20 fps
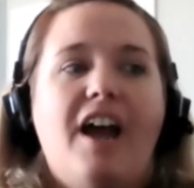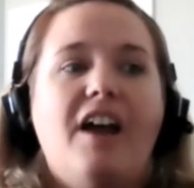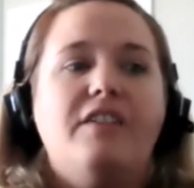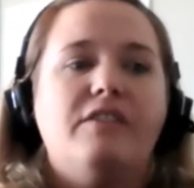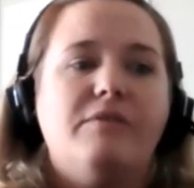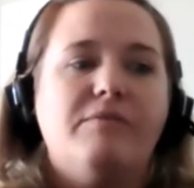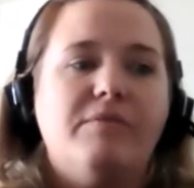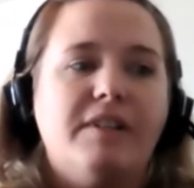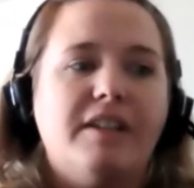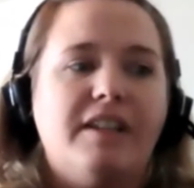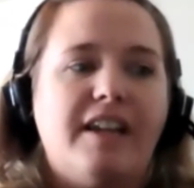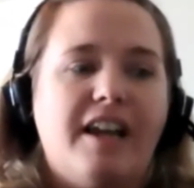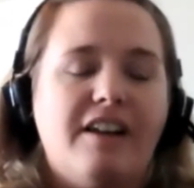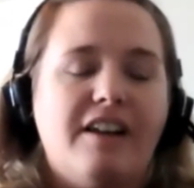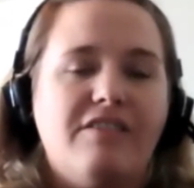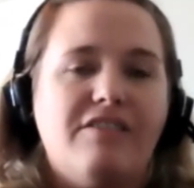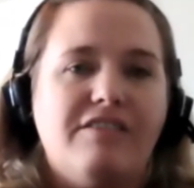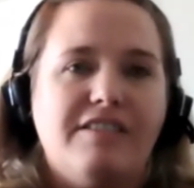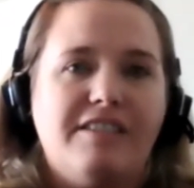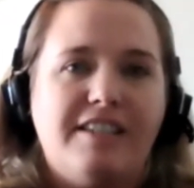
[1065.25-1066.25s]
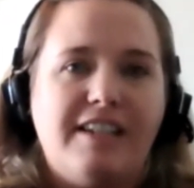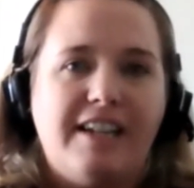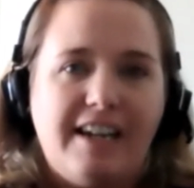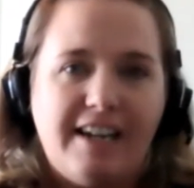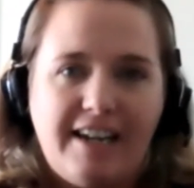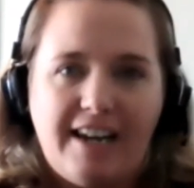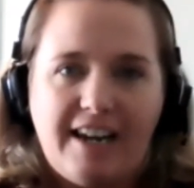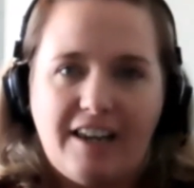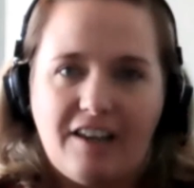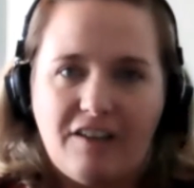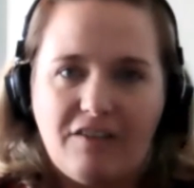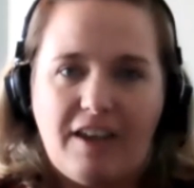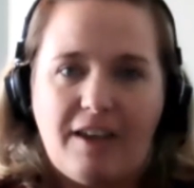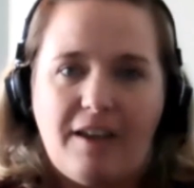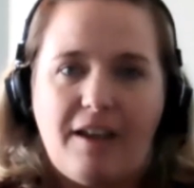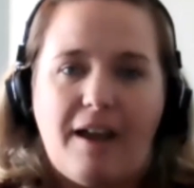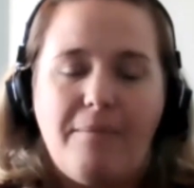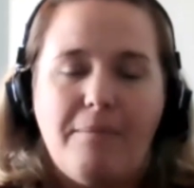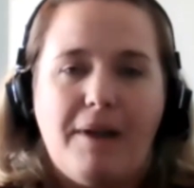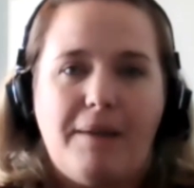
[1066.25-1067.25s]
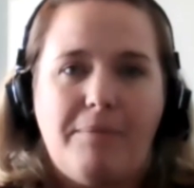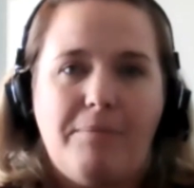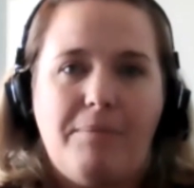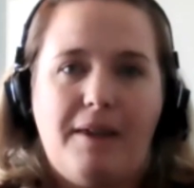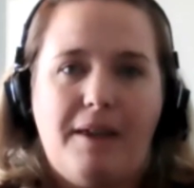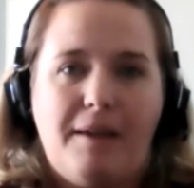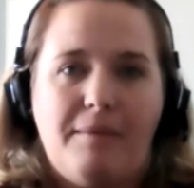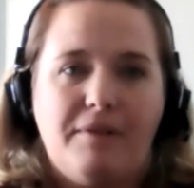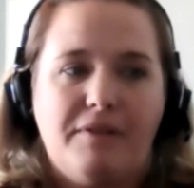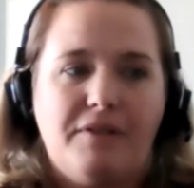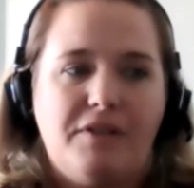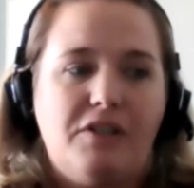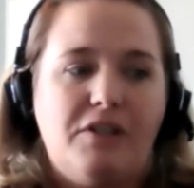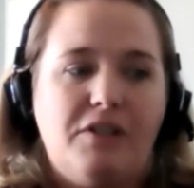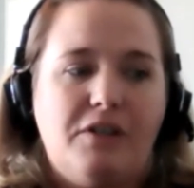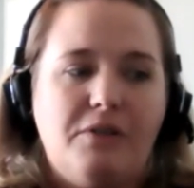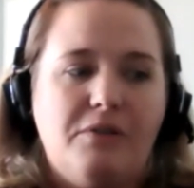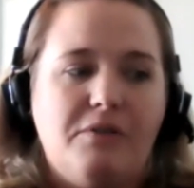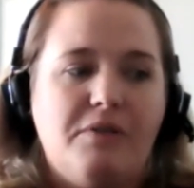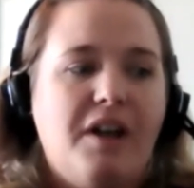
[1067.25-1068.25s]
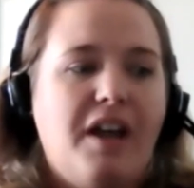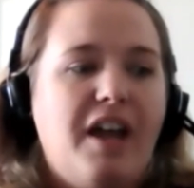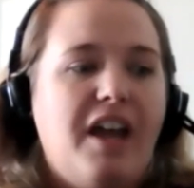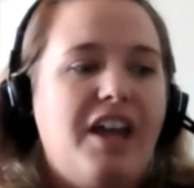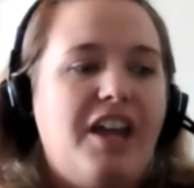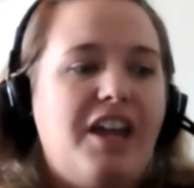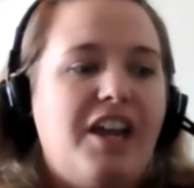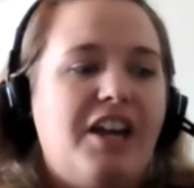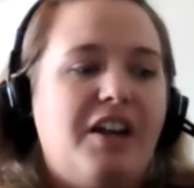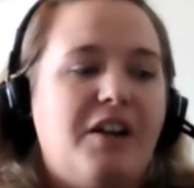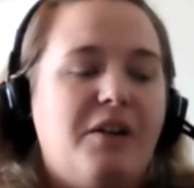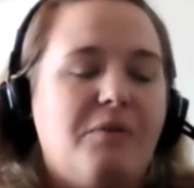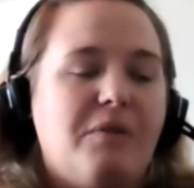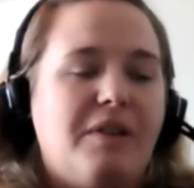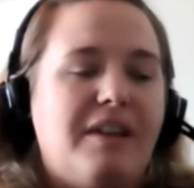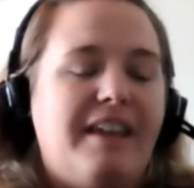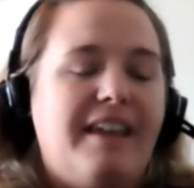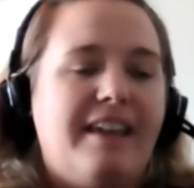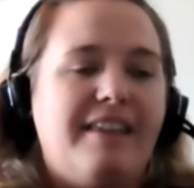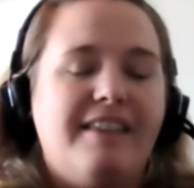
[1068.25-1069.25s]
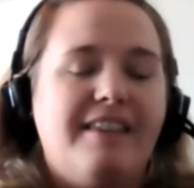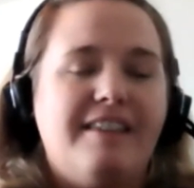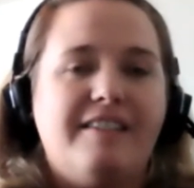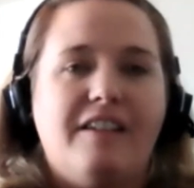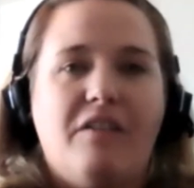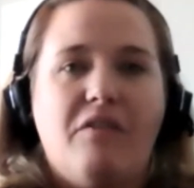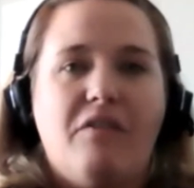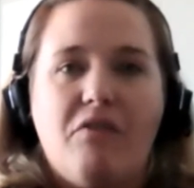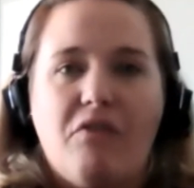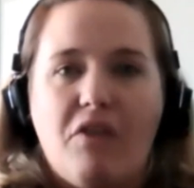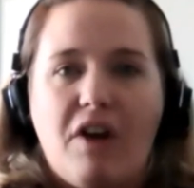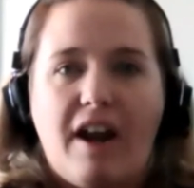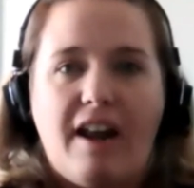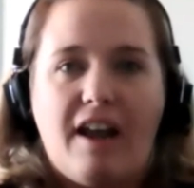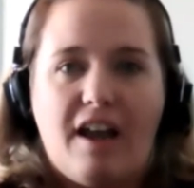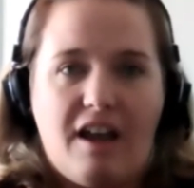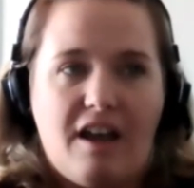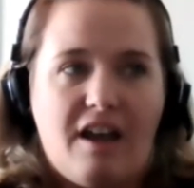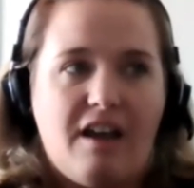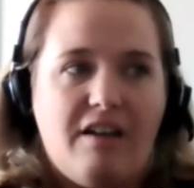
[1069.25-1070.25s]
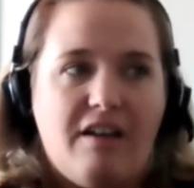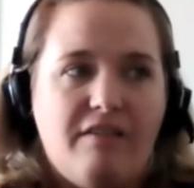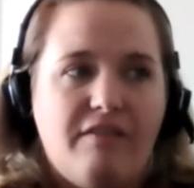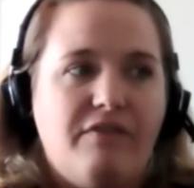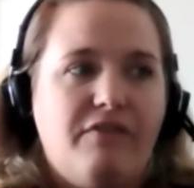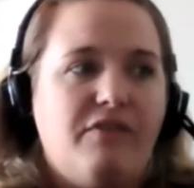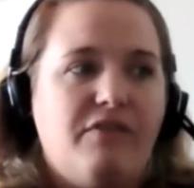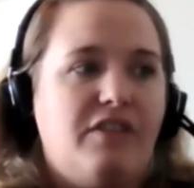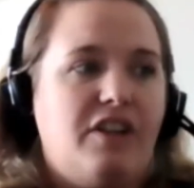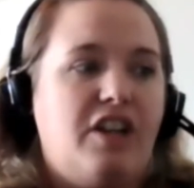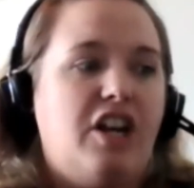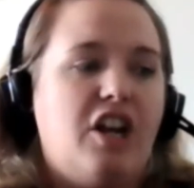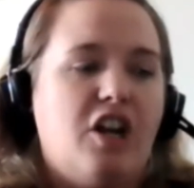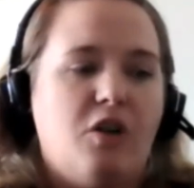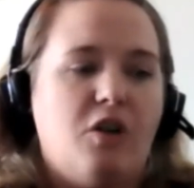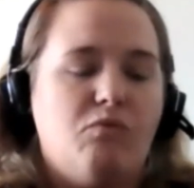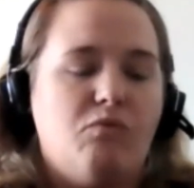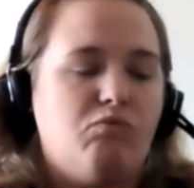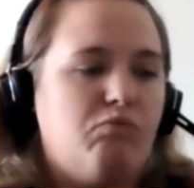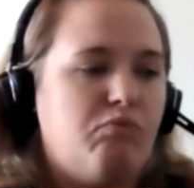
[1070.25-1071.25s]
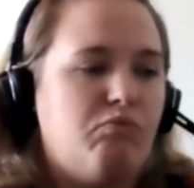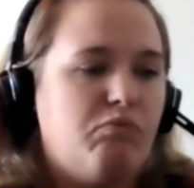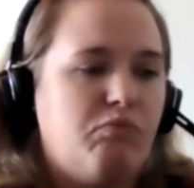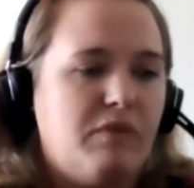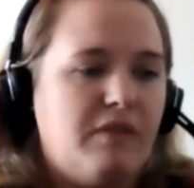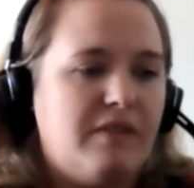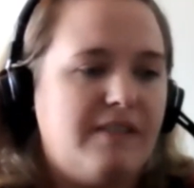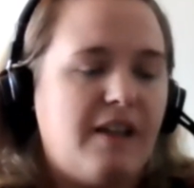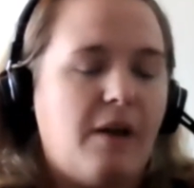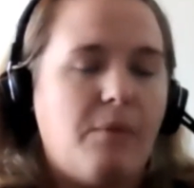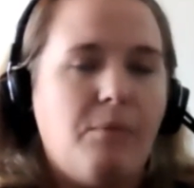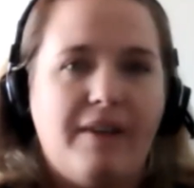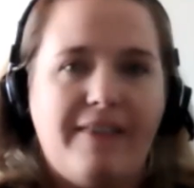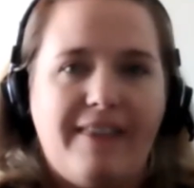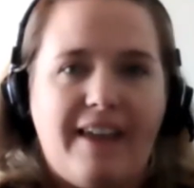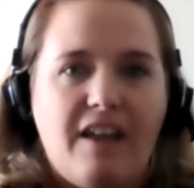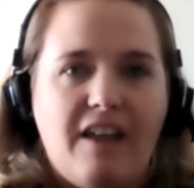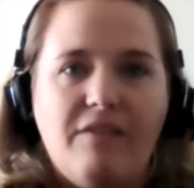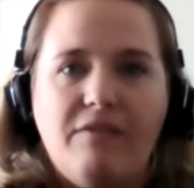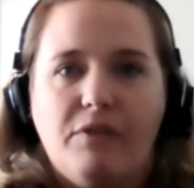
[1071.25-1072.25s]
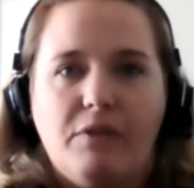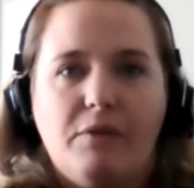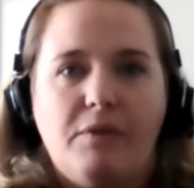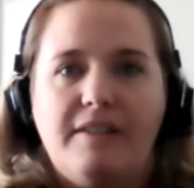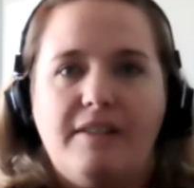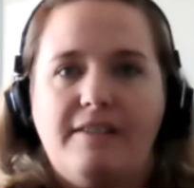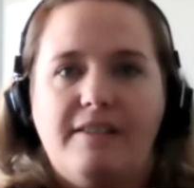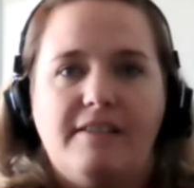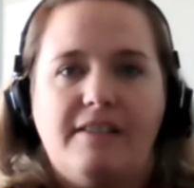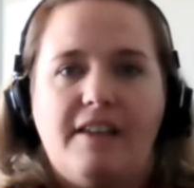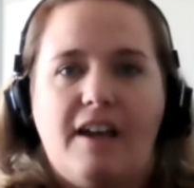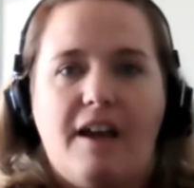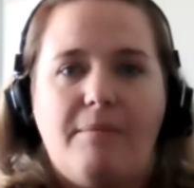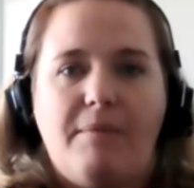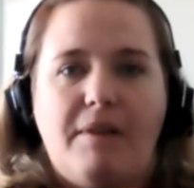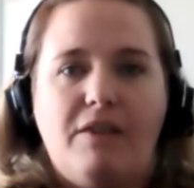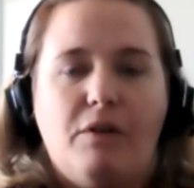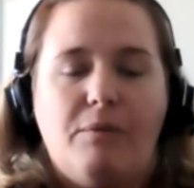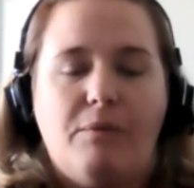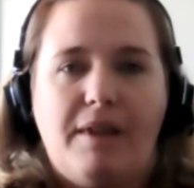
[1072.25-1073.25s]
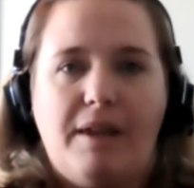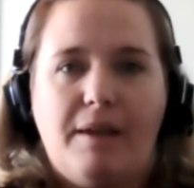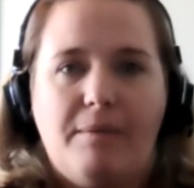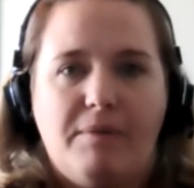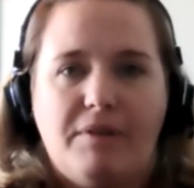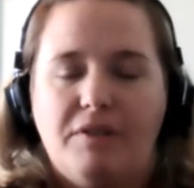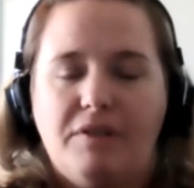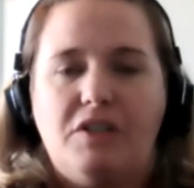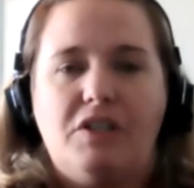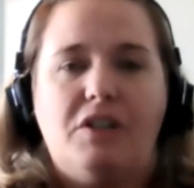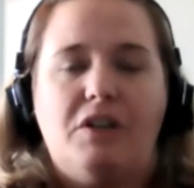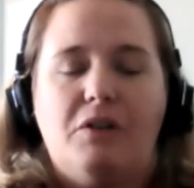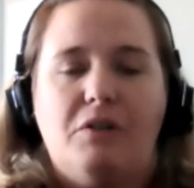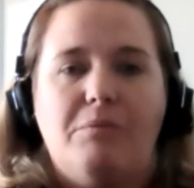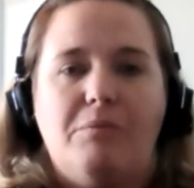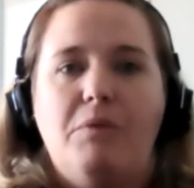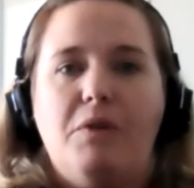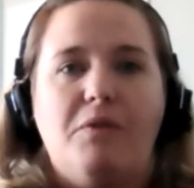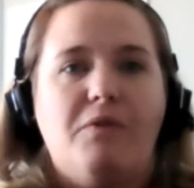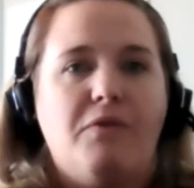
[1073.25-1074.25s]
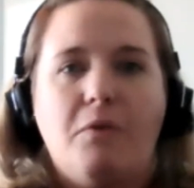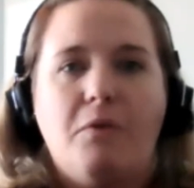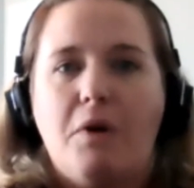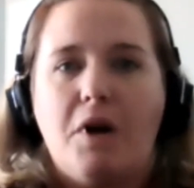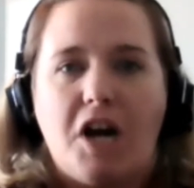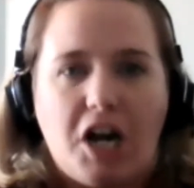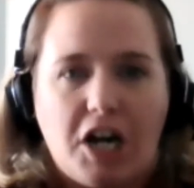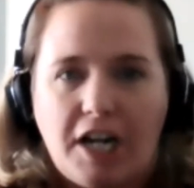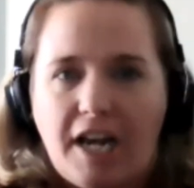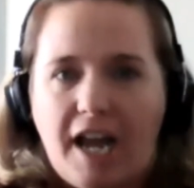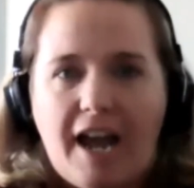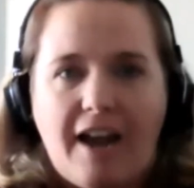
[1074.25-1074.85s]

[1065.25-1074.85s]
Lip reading: So really understanding, okay, I might be able to, you know, get this in front of, you know, someone that influences them, and they'll be able to move forward.